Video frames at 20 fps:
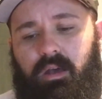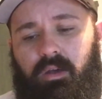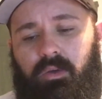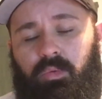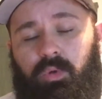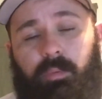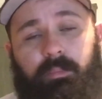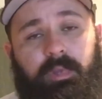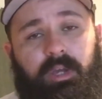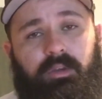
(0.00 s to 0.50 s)

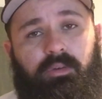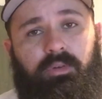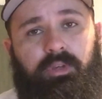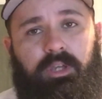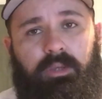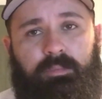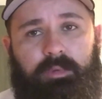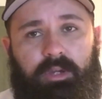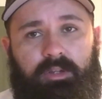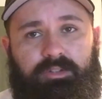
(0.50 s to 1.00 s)
Well, I'm not going to
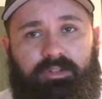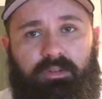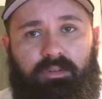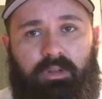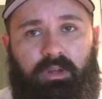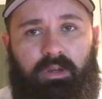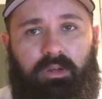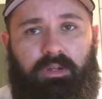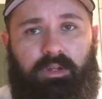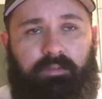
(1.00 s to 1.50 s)
keep y'all too
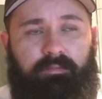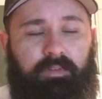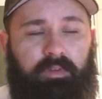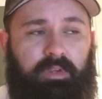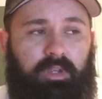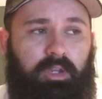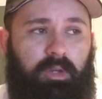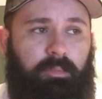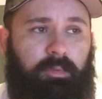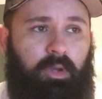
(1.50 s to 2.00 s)
long. I've done
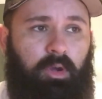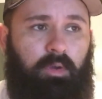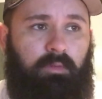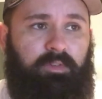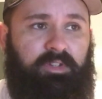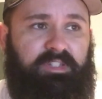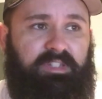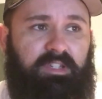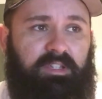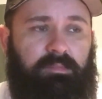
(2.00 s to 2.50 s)
kept y'all over
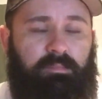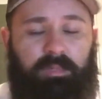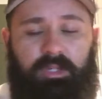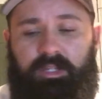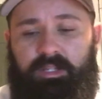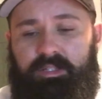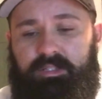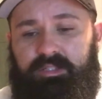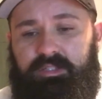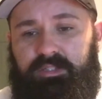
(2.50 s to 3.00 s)
6
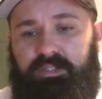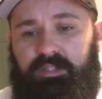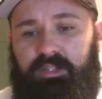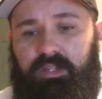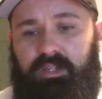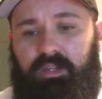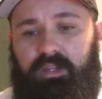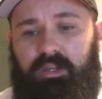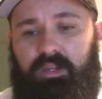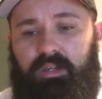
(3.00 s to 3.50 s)
minutes
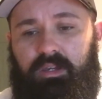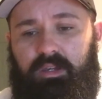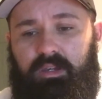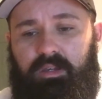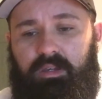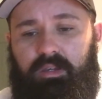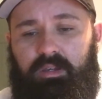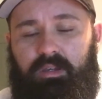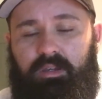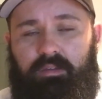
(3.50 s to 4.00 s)

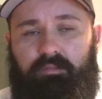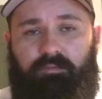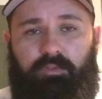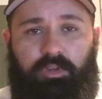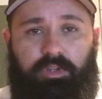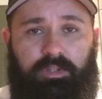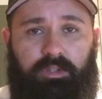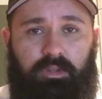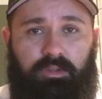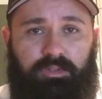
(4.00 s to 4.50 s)
for
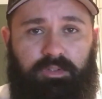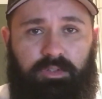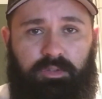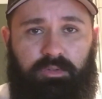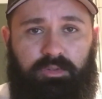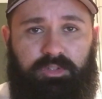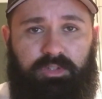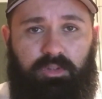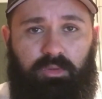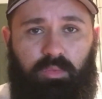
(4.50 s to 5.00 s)
those of
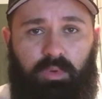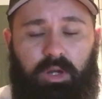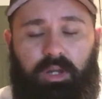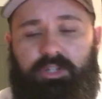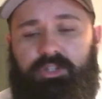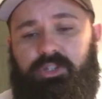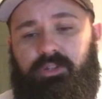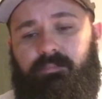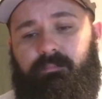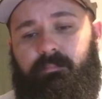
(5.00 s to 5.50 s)
you still
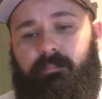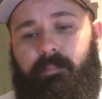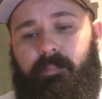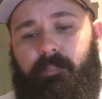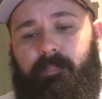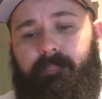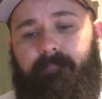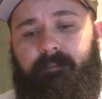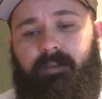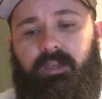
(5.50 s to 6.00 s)
watching.
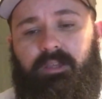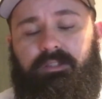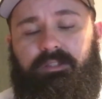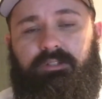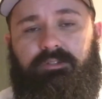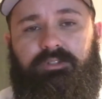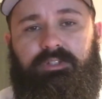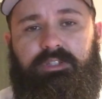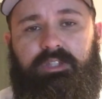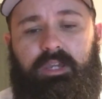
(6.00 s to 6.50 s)

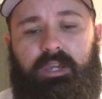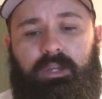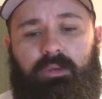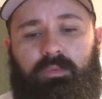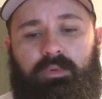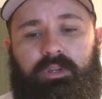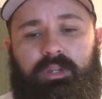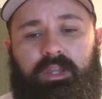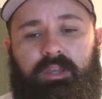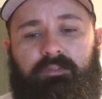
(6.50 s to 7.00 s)
So just kind of
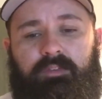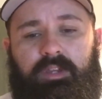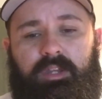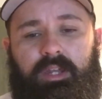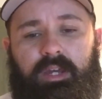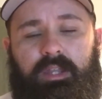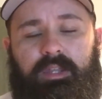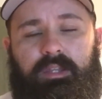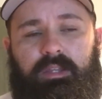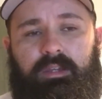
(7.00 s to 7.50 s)
wanted to give you an
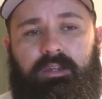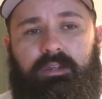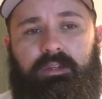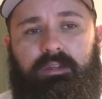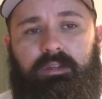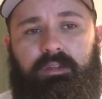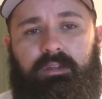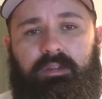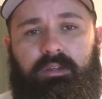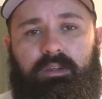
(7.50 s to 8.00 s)

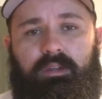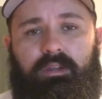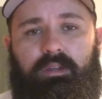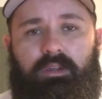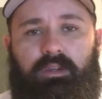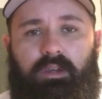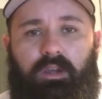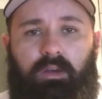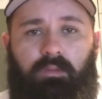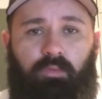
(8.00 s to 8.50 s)
idea
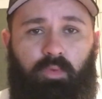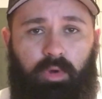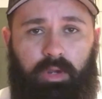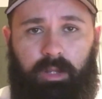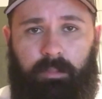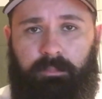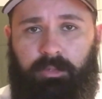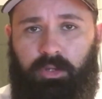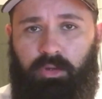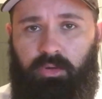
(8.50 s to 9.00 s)
of what
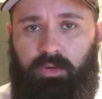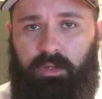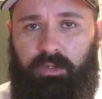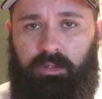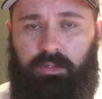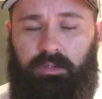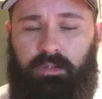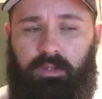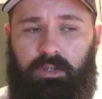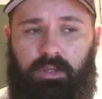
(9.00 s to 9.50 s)
I'm
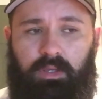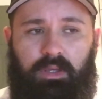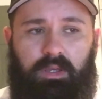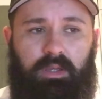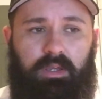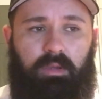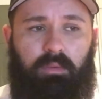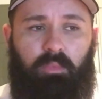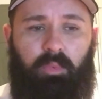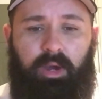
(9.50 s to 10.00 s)
doing
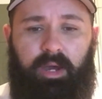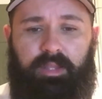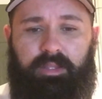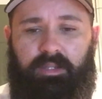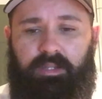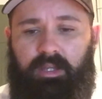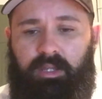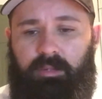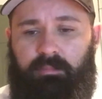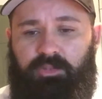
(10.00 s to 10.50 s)
and why the
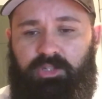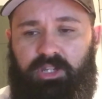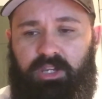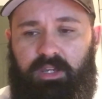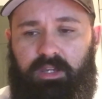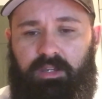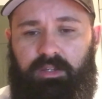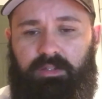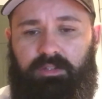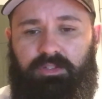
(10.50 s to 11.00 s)
name
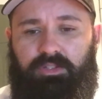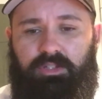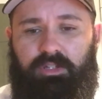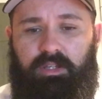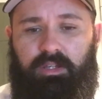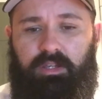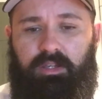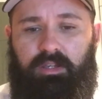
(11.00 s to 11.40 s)
change.